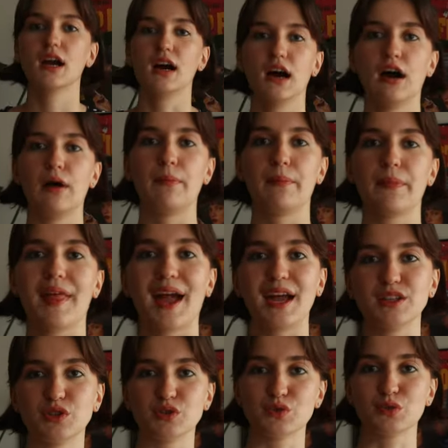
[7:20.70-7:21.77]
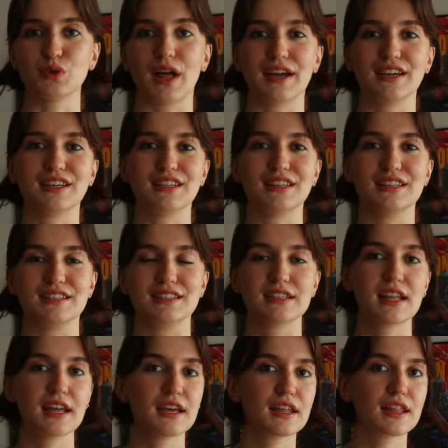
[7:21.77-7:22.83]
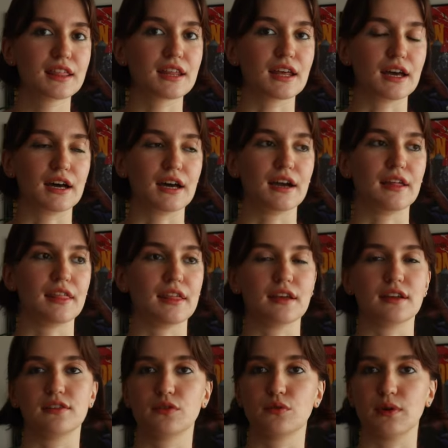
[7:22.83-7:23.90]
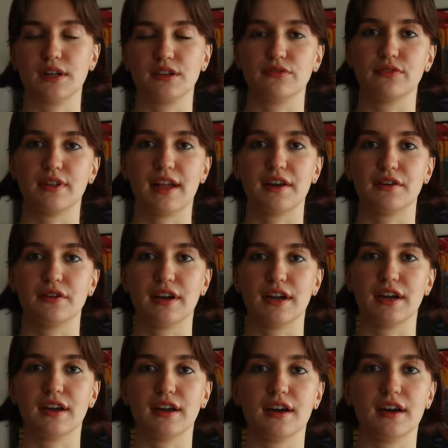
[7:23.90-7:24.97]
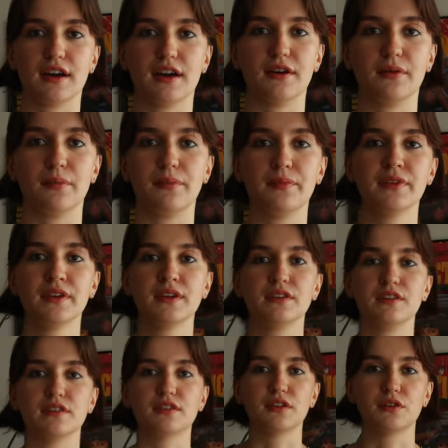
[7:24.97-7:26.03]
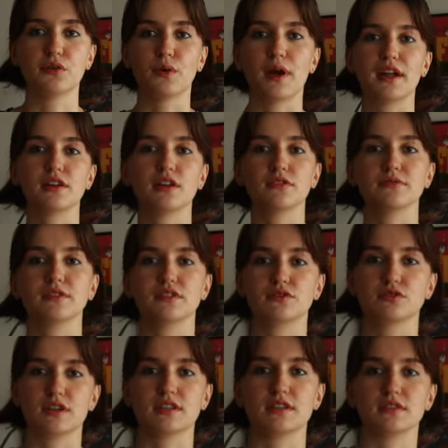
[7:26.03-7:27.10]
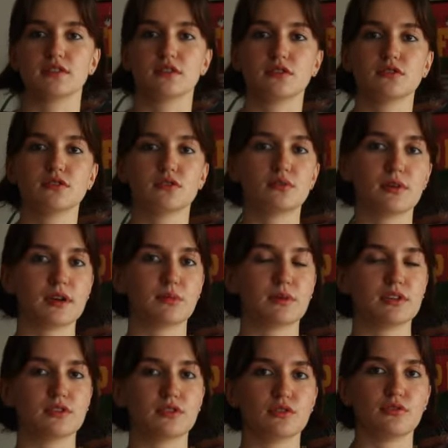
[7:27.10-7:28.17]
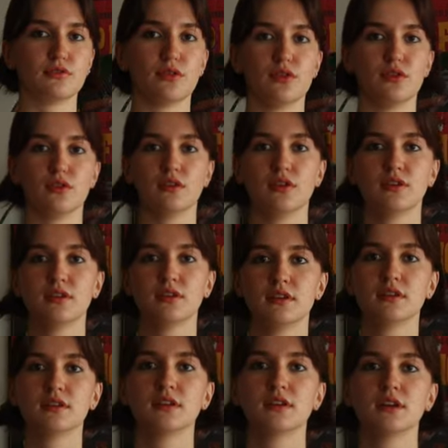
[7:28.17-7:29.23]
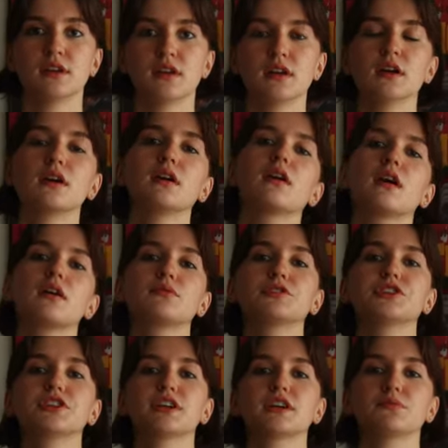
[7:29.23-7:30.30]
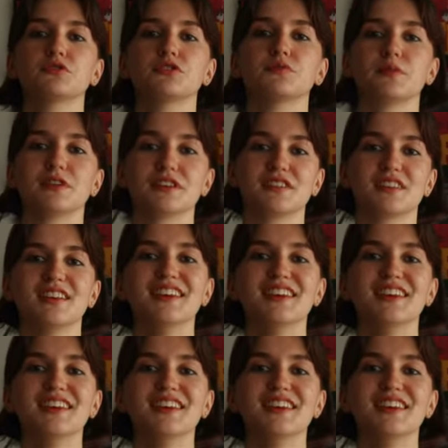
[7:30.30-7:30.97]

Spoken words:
I do like this length. I think it's quite flattering. The silhouette of this dress is also quite wonderful. Oh, I wish I had more space.